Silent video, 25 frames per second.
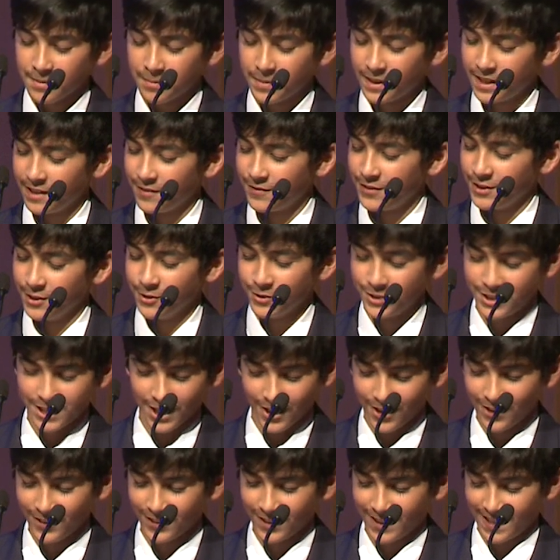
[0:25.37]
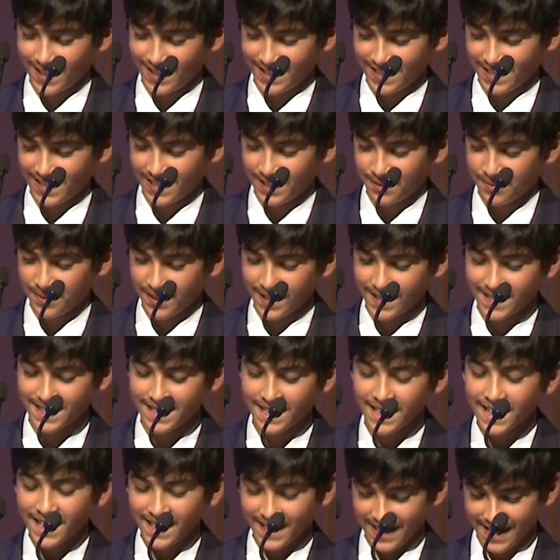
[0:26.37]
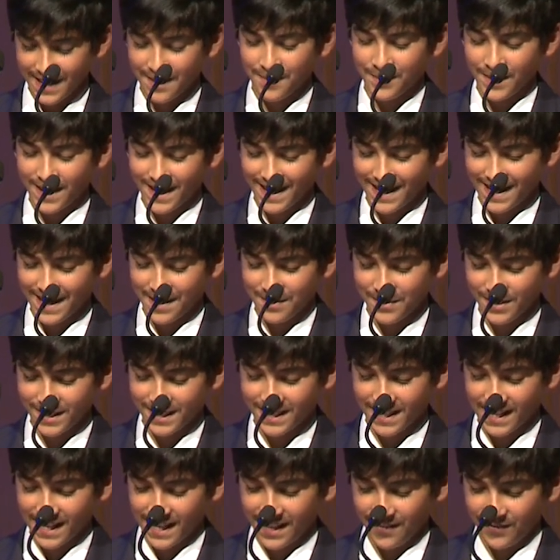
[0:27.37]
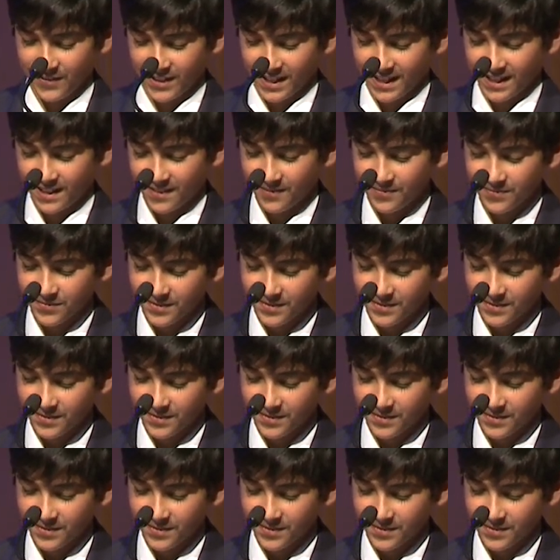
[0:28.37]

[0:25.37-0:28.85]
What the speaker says: But if you don't like this speech, then my name is Xavier.